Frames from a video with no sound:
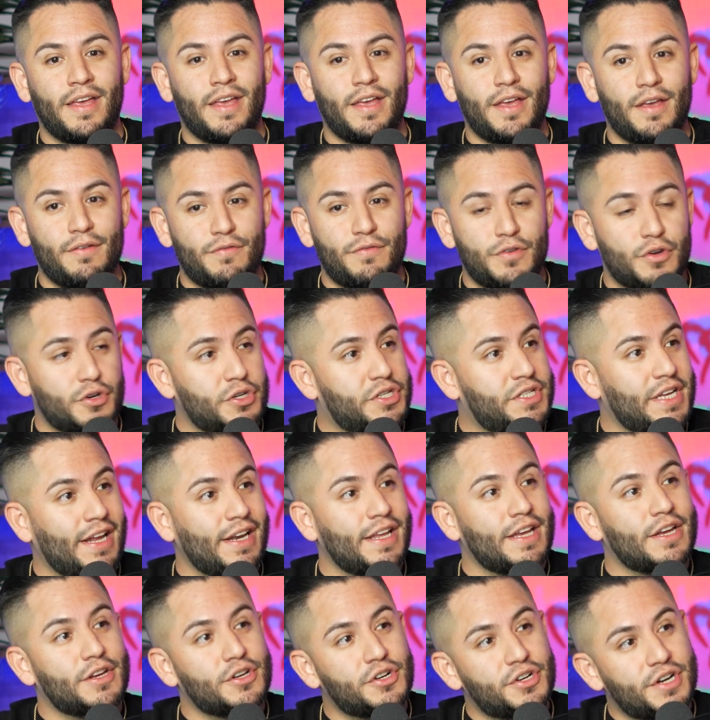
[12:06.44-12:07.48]
If you're
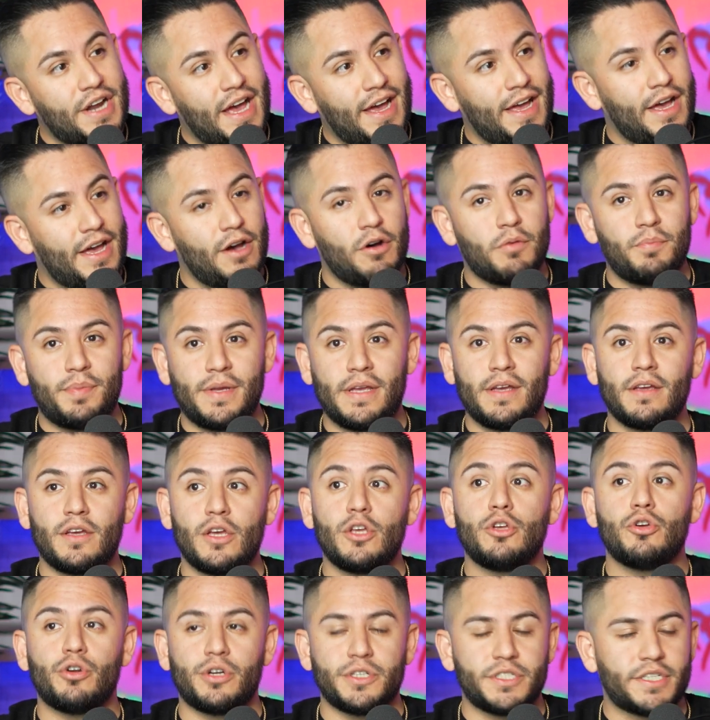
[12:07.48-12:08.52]
selling and you're not helping,
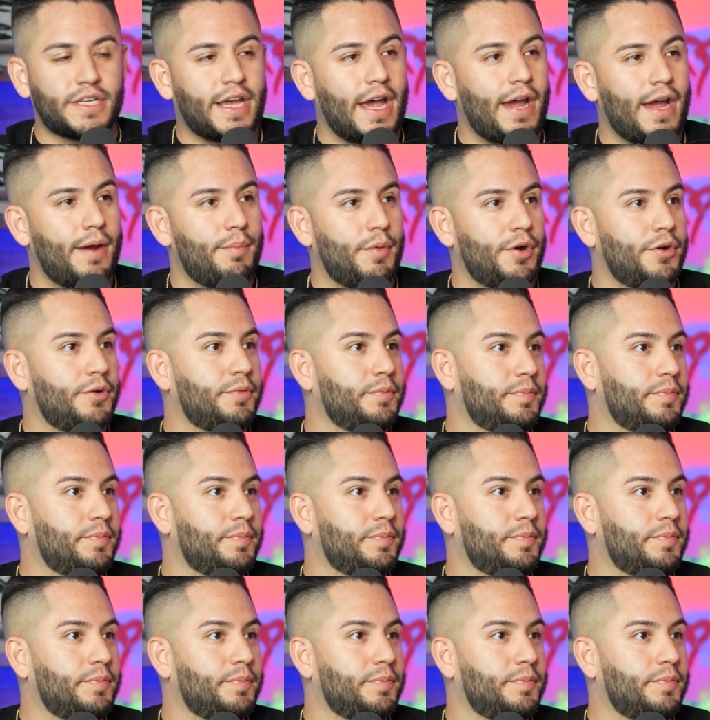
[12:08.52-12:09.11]
you're a scammer.